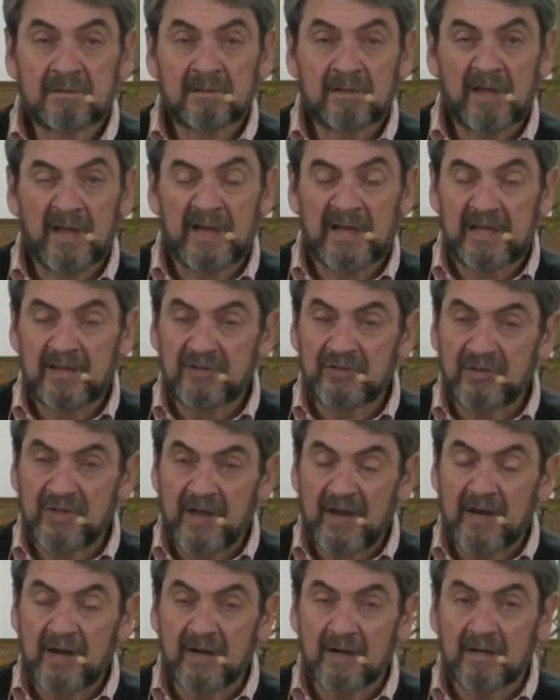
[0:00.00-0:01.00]
And he's
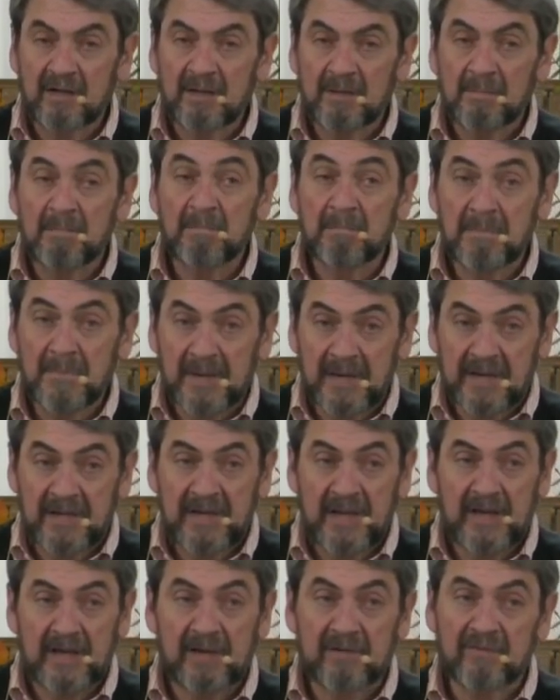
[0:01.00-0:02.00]
there
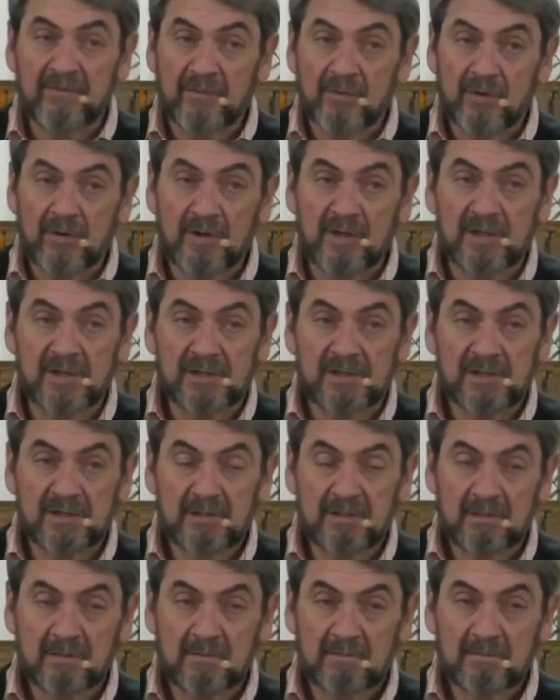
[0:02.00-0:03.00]
mediating for
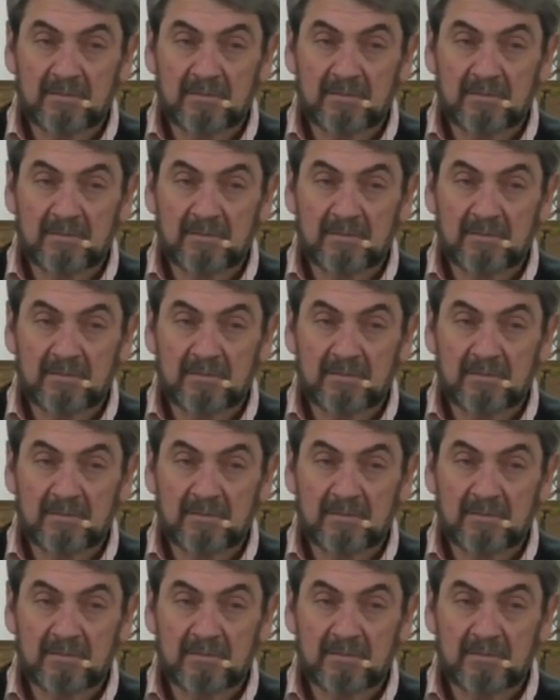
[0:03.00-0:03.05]
us.